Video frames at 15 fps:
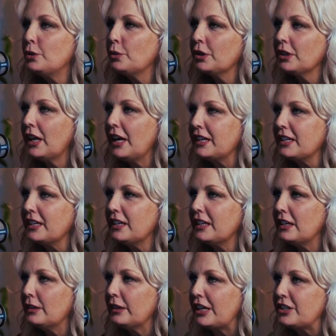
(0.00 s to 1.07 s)
you were like
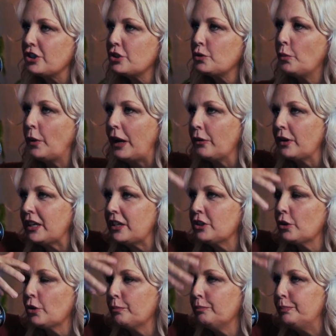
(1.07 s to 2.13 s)
just wearing
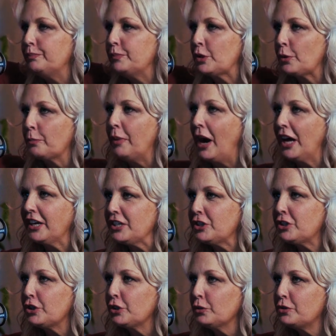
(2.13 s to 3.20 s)
your
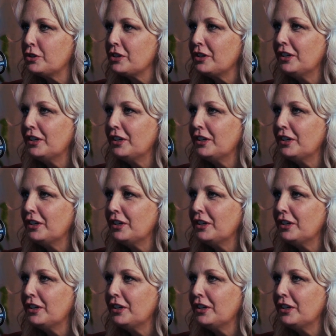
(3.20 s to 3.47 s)
bodysuit.